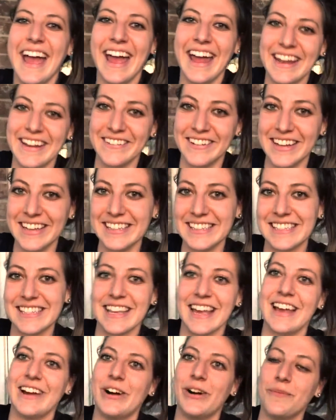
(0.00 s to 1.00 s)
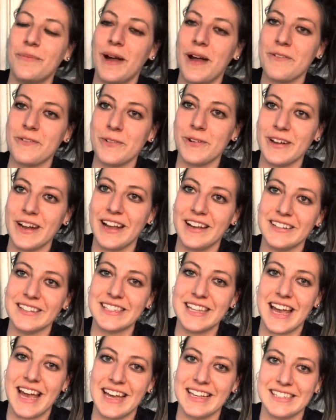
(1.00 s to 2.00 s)
Anyways, hope everyone
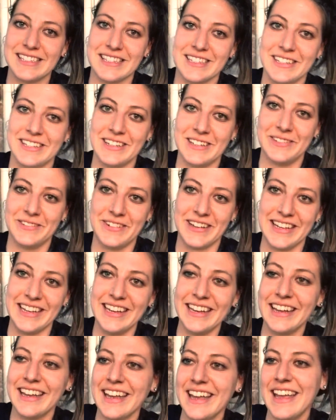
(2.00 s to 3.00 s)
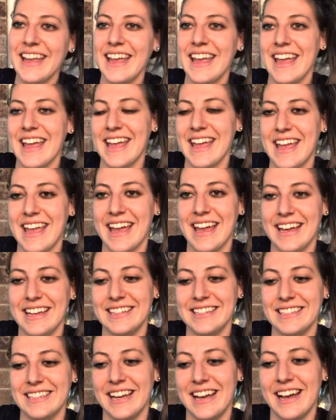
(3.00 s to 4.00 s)
else has a good week
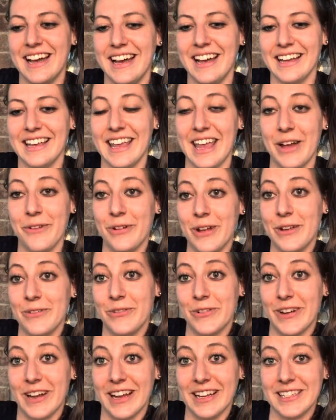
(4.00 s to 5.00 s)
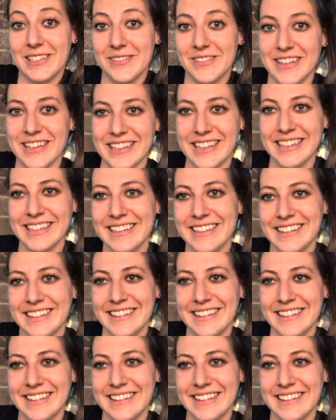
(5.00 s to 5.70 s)
and uh, can't wait for next week.